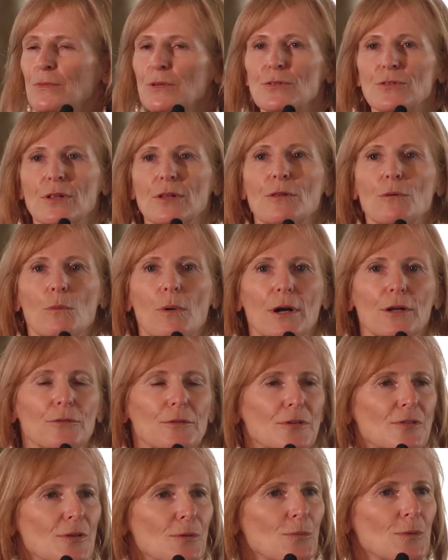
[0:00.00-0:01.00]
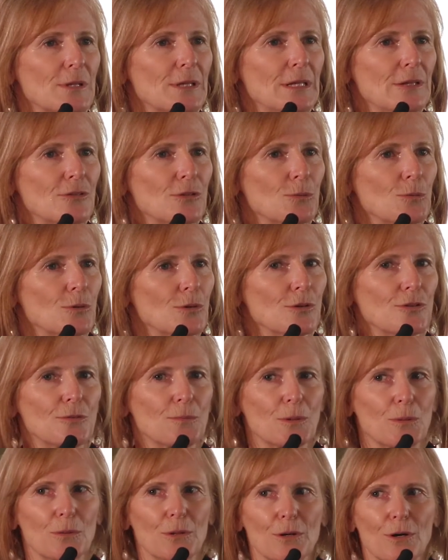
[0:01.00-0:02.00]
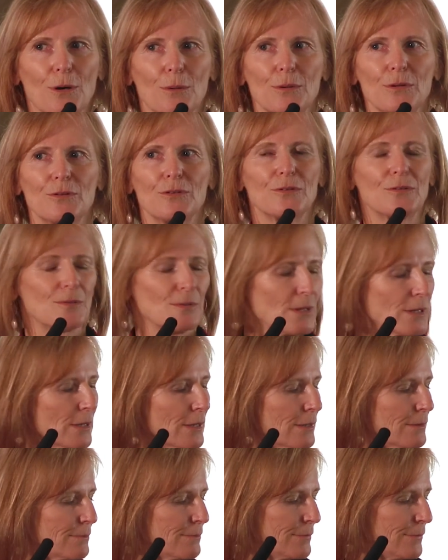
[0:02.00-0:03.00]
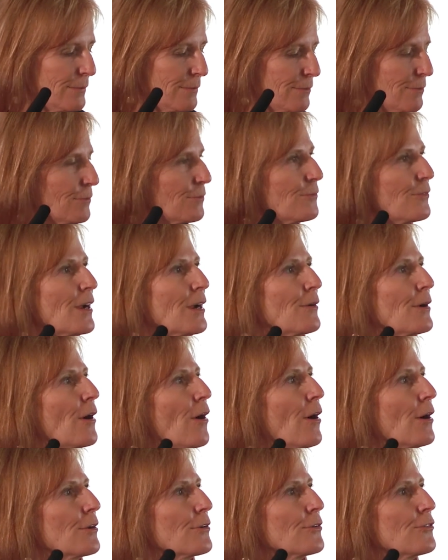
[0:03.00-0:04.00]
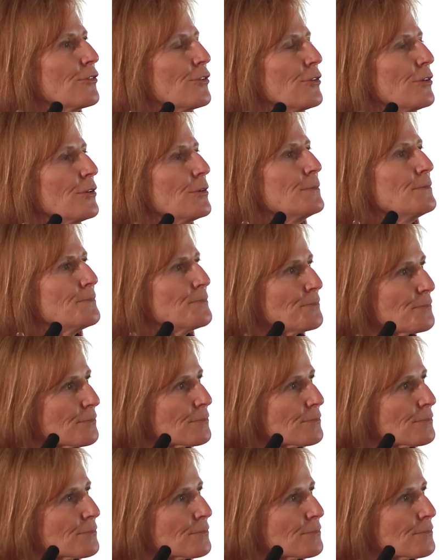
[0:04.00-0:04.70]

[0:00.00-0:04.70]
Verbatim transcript: There's other wineries that win these awards, but we're always very honored to